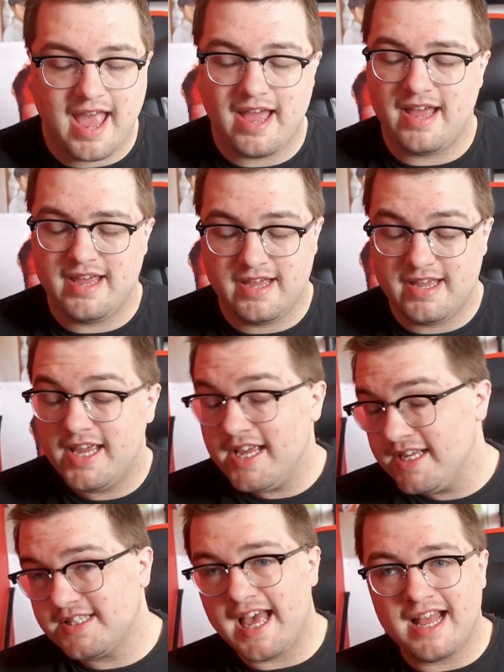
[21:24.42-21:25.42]

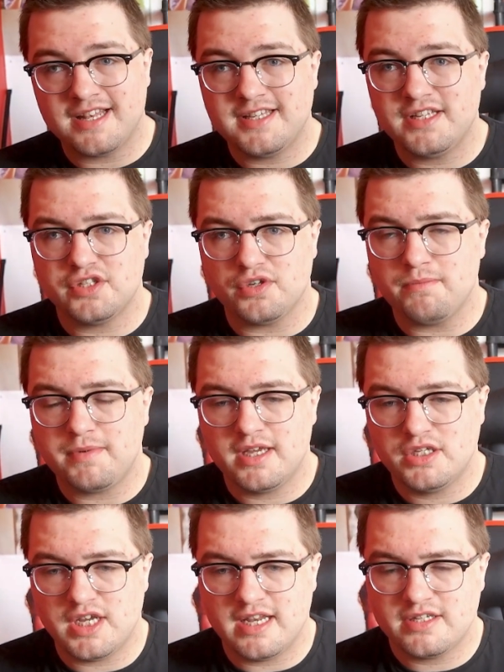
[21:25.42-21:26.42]
his anti-zombie
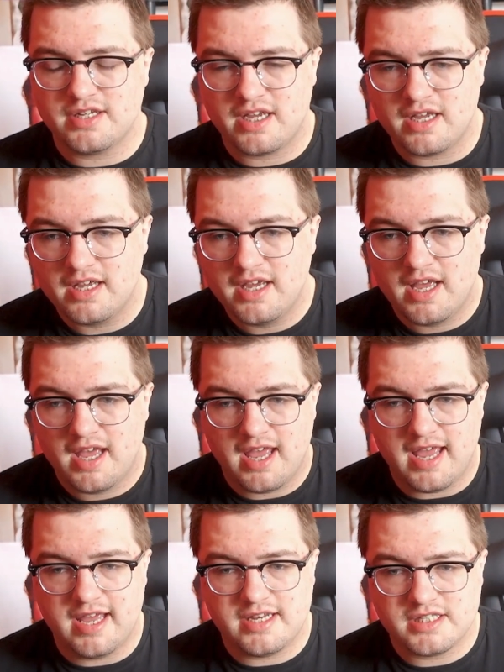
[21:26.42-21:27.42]
agenda,
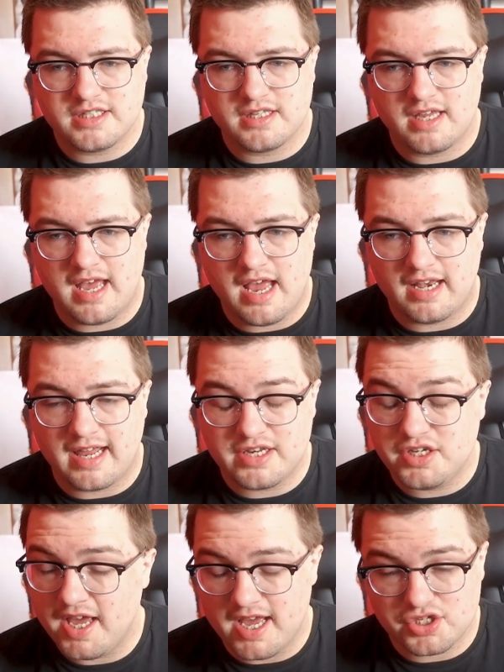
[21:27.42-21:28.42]
it is
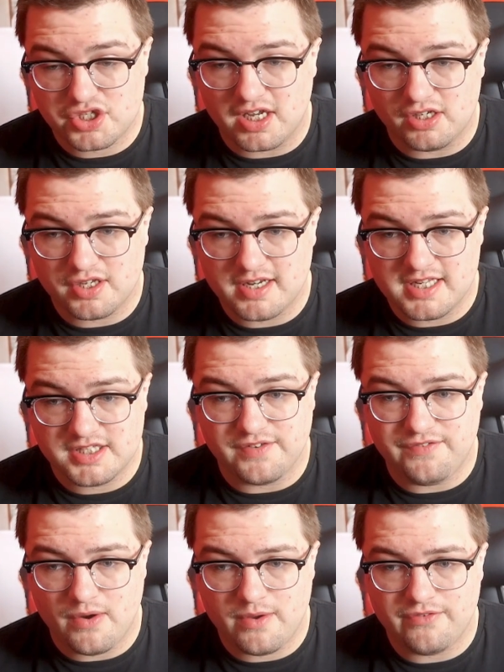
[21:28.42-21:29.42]
Sheldon is a
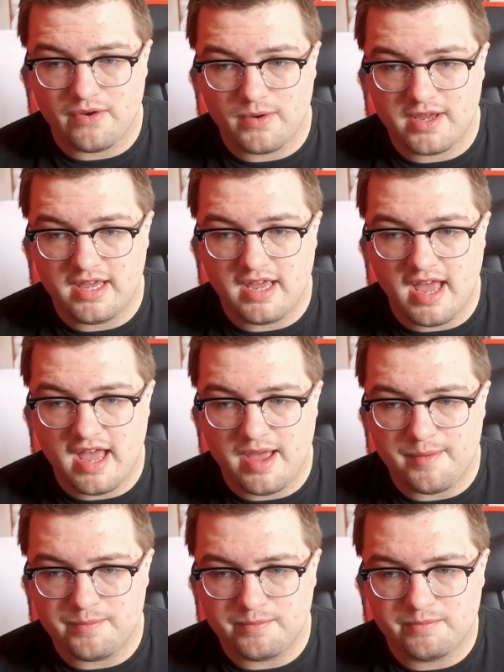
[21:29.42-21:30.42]
very, very
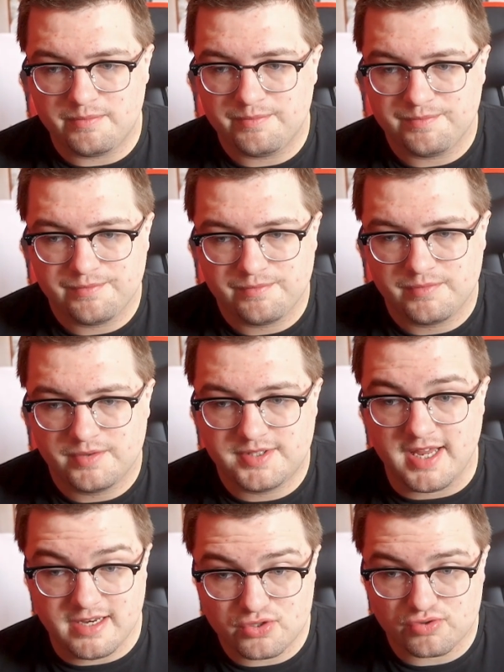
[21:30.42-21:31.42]

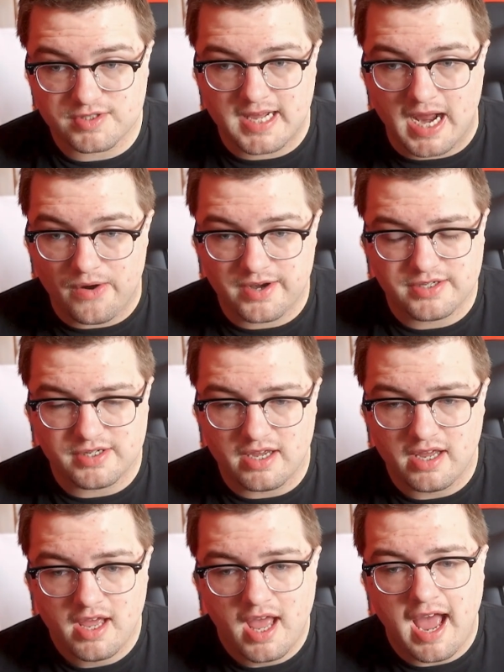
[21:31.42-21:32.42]
dangerous character.
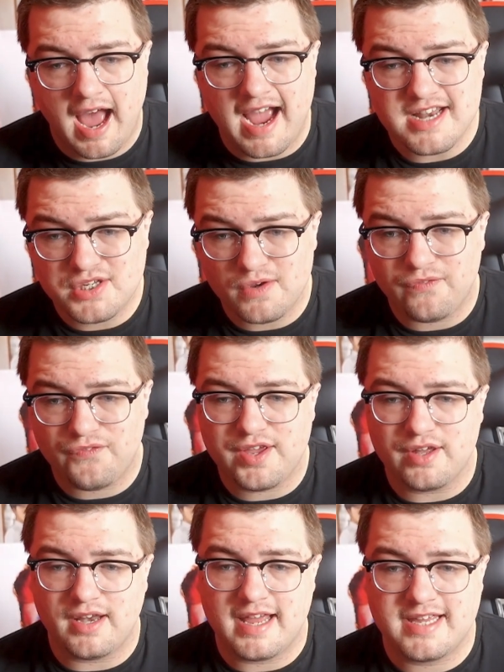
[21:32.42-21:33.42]
I do
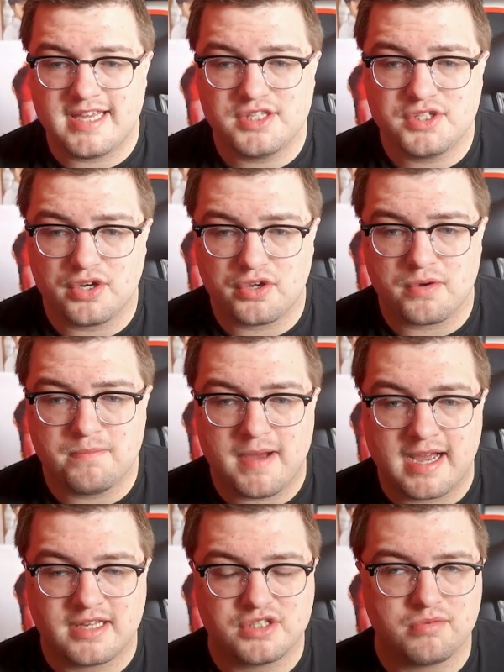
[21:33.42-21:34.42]
feel like he's going to come
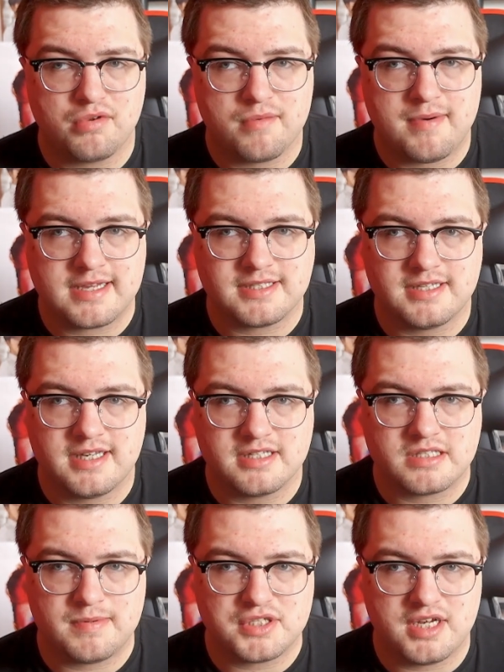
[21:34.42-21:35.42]
back in some capacity,
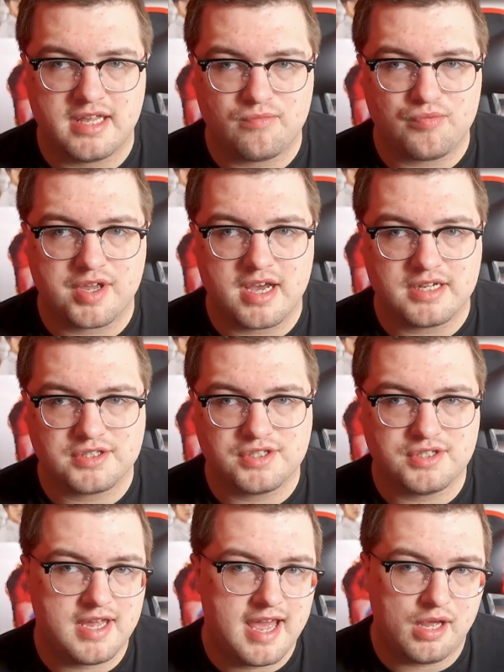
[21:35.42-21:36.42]
especially in regards
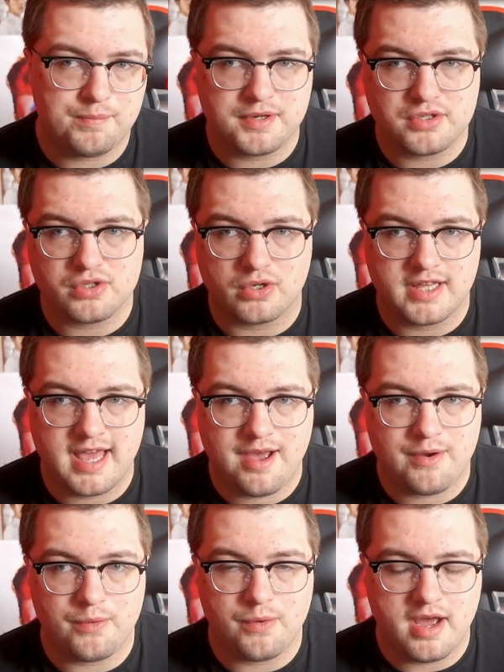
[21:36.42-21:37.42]
to helping Dolly
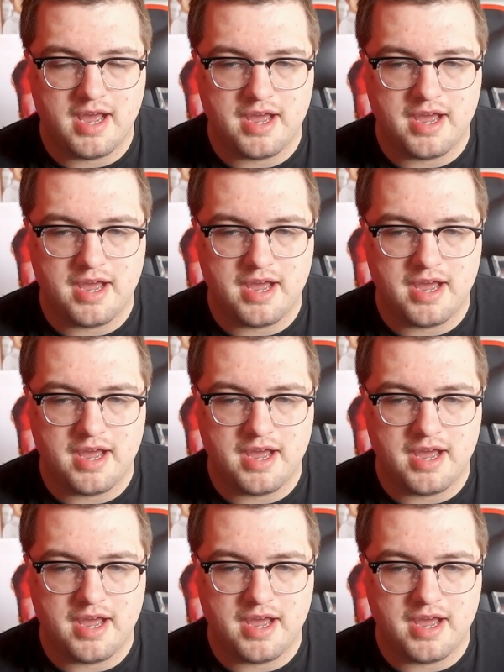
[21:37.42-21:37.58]
out,